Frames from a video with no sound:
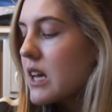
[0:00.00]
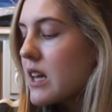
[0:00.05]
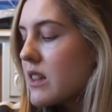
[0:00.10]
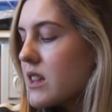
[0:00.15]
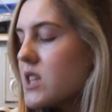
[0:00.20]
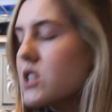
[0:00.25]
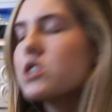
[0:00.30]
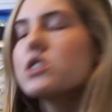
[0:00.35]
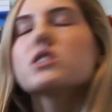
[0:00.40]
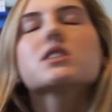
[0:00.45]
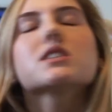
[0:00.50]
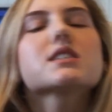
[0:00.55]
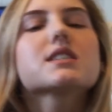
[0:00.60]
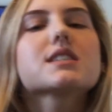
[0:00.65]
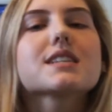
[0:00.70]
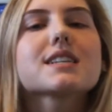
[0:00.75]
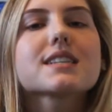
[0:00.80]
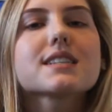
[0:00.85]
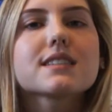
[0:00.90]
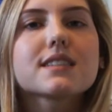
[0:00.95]
These are just
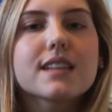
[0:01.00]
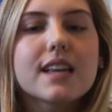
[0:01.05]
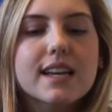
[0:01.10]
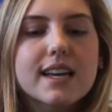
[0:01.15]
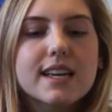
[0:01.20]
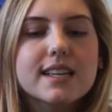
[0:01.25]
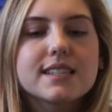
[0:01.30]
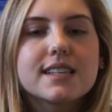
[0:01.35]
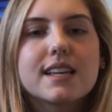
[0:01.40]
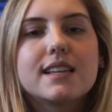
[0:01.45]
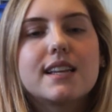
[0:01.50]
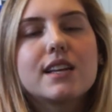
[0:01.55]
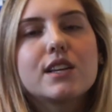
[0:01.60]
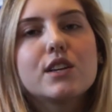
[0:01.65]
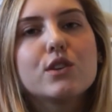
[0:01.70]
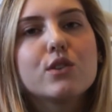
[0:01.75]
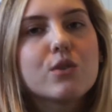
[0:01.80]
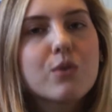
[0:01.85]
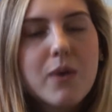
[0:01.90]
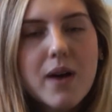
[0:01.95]
things, like I said, that
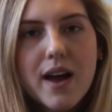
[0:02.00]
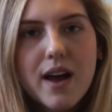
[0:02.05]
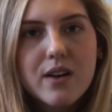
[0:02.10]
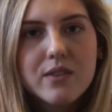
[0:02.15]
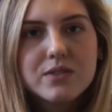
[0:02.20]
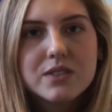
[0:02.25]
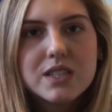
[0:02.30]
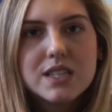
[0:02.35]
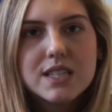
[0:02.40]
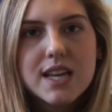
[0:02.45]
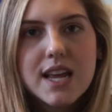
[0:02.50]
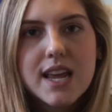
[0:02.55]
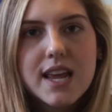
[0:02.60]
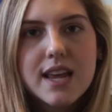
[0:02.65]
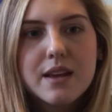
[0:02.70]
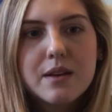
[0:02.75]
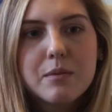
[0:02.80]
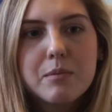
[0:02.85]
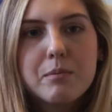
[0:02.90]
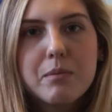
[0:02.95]
you don't have to take,